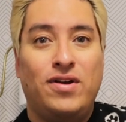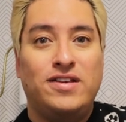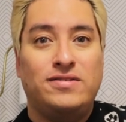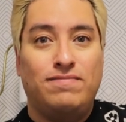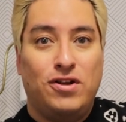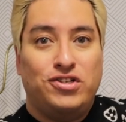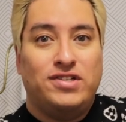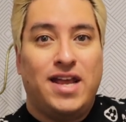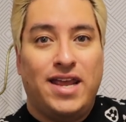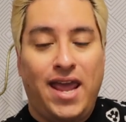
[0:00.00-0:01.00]
as much
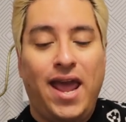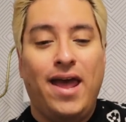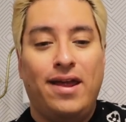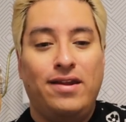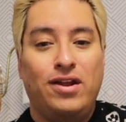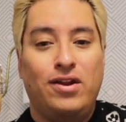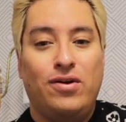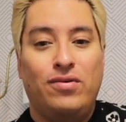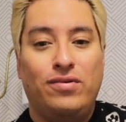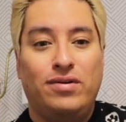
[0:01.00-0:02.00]
as I can, you
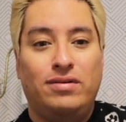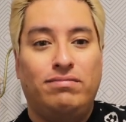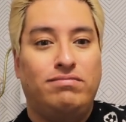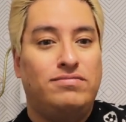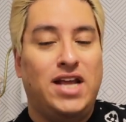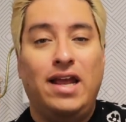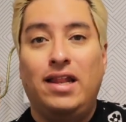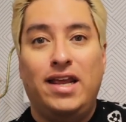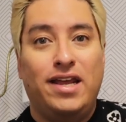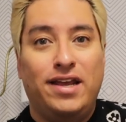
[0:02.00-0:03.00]
know,
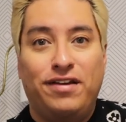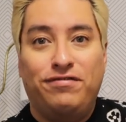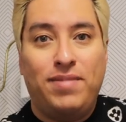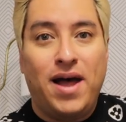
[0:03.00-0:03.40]
daily if